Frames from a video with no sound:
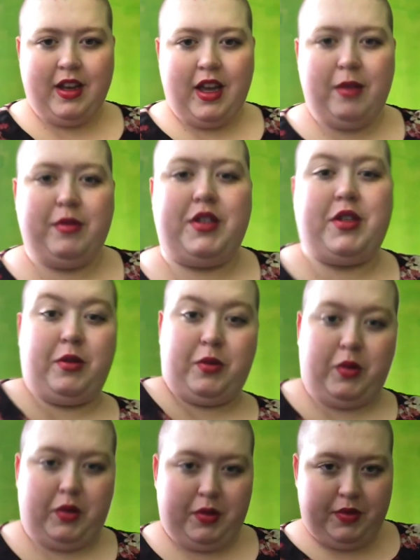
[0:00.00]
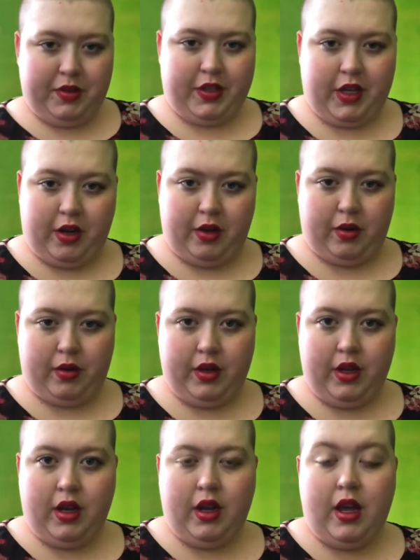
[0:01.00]
It was so cool. So,
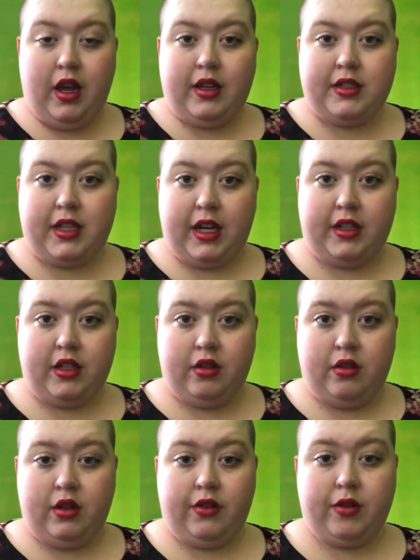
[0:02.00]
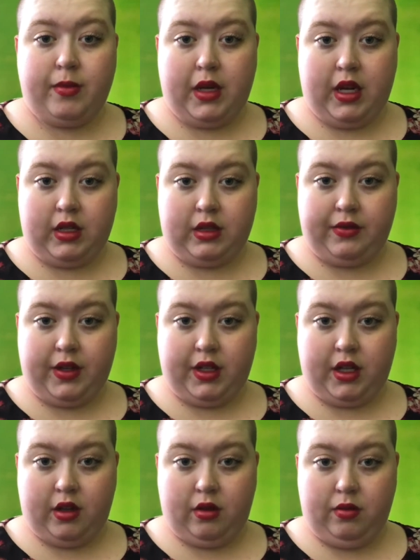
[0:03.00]
stay tuned for my next
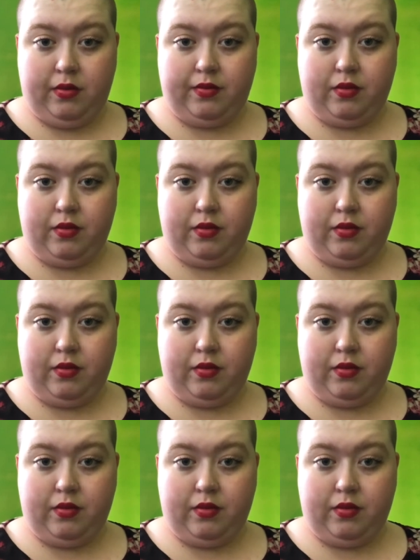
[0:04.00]
video